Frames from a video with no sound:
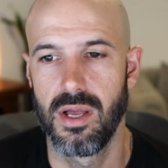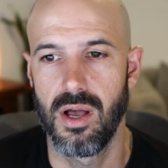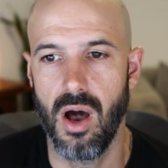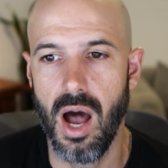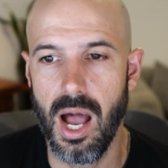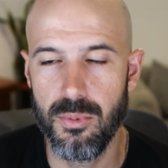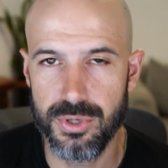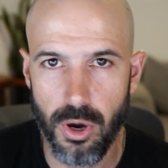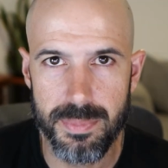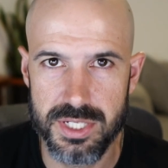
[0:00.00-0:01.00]
I would
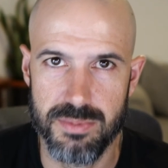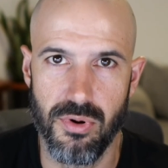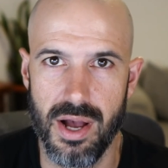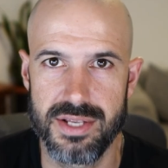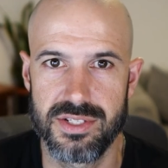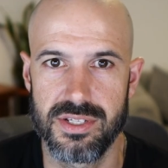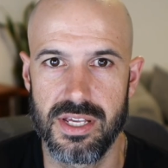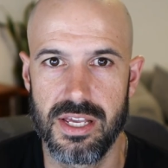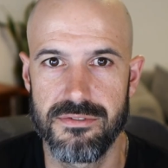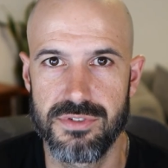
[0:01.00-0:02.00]
not be surprised
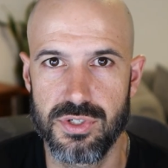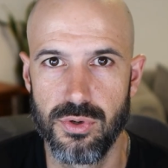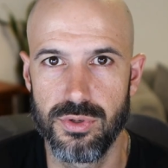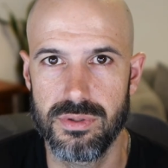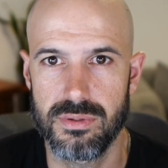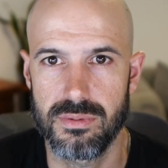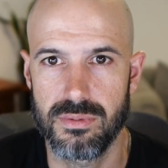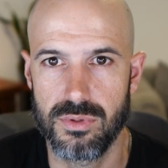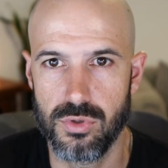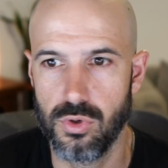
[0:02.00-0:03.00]
if soon
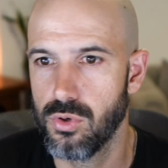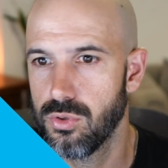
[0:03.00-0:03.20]
Google